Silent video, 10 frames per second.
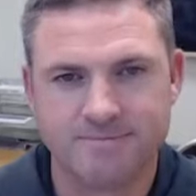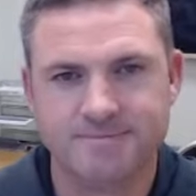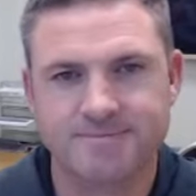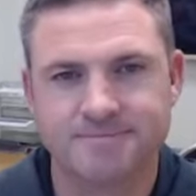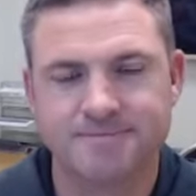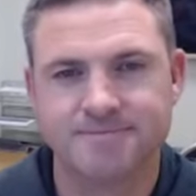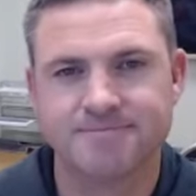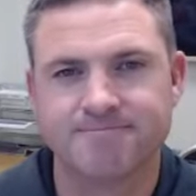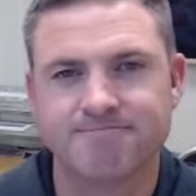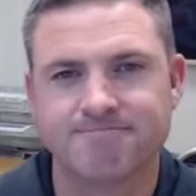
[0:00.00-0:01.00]

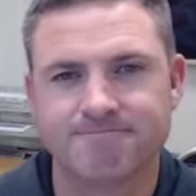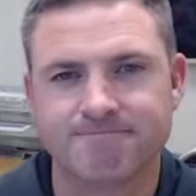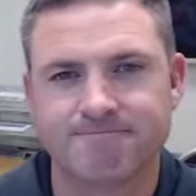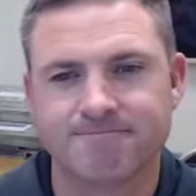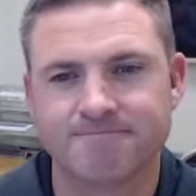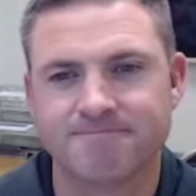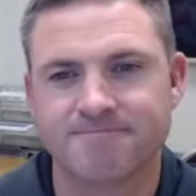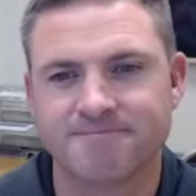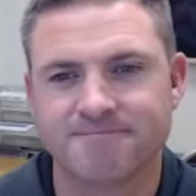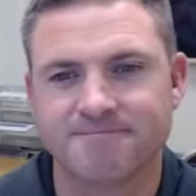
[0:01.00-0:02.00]

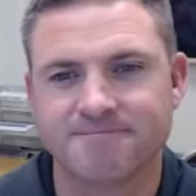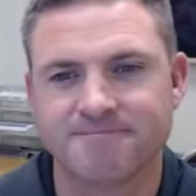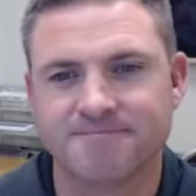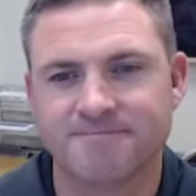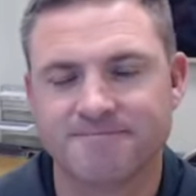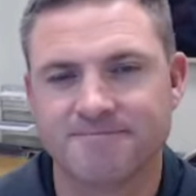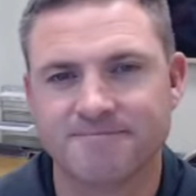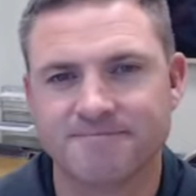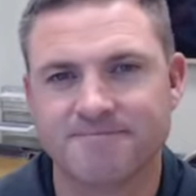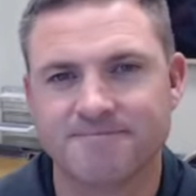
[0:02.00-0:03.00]

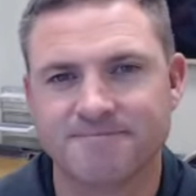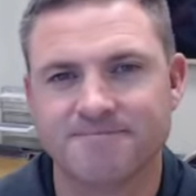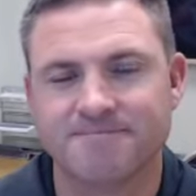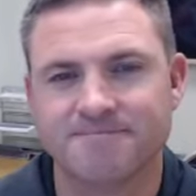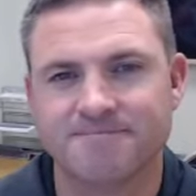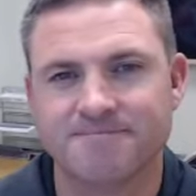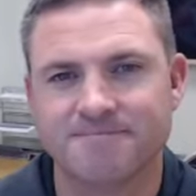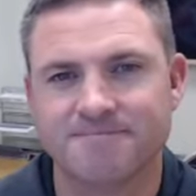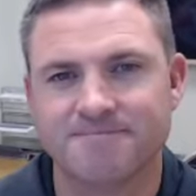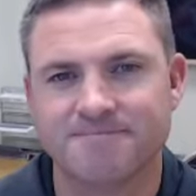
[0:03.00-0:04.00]

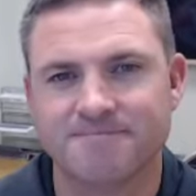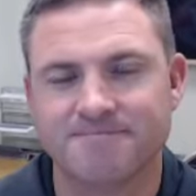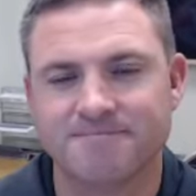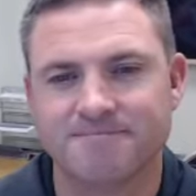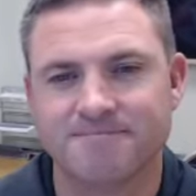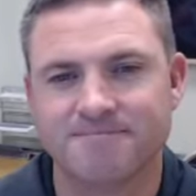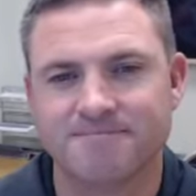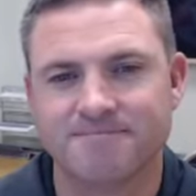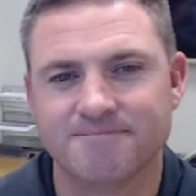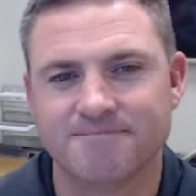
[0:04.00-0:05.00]

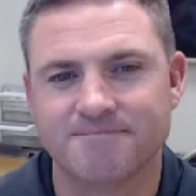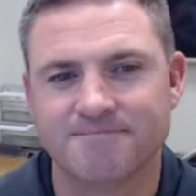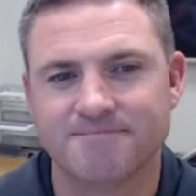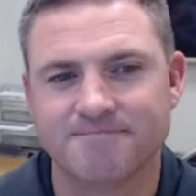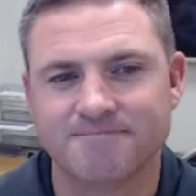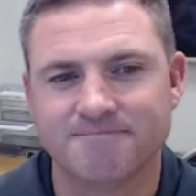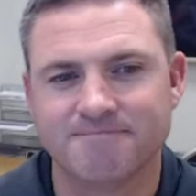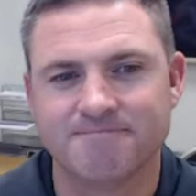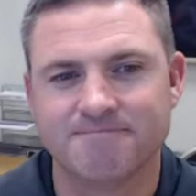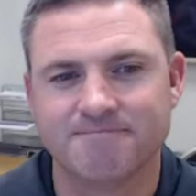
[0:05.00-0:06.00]

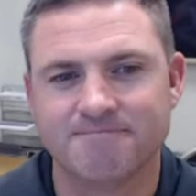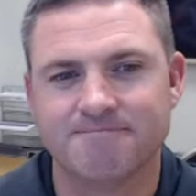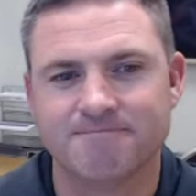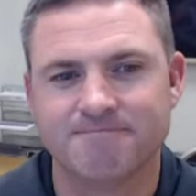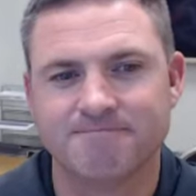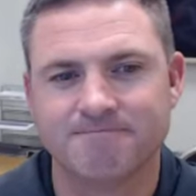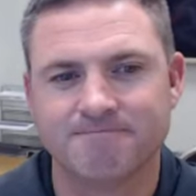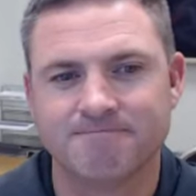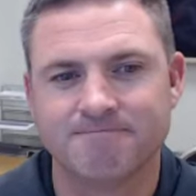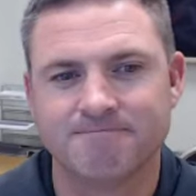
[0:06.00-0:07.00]

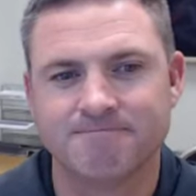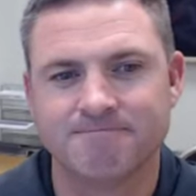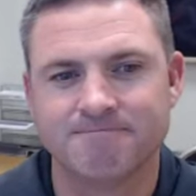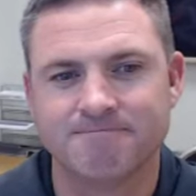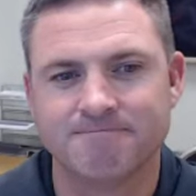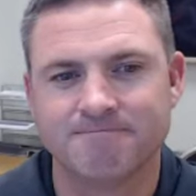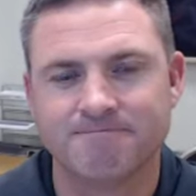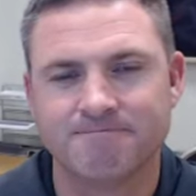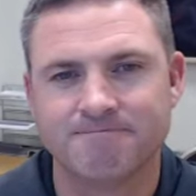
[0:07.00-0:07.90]
No words are spoken by the person on screen.